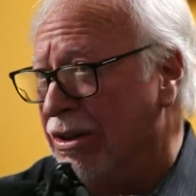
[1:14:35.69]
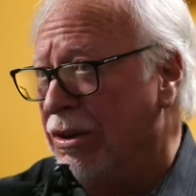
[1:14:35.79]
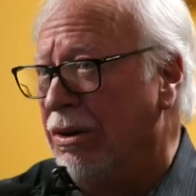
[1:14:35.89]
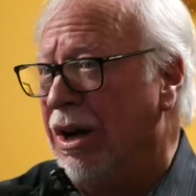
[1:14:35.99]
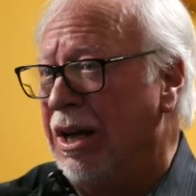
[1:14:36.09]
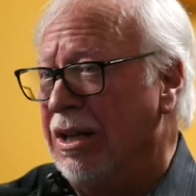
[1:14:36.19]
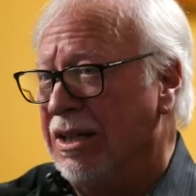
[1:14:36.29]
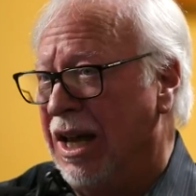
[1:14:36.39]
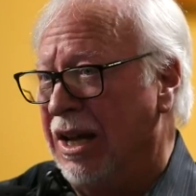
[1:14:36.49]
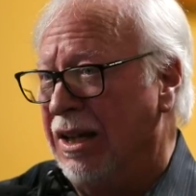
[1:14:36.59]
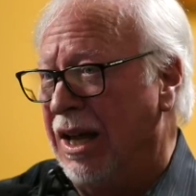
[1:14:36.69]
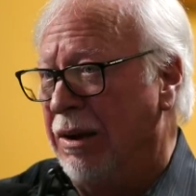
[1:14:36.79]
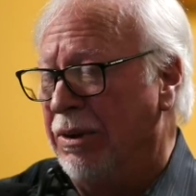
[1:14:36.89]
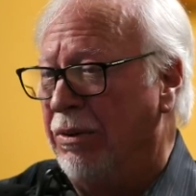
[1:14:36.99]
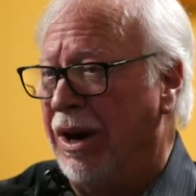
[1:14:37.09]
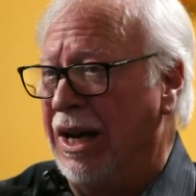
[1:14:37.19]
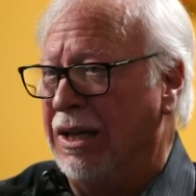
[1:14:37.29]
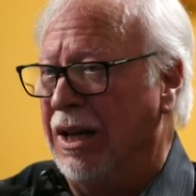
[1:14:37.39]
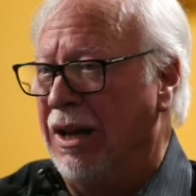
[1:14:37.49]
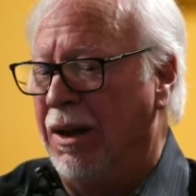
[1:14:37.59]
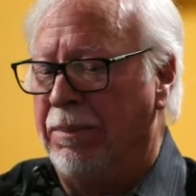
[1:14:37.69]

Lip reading: so I decided that I would write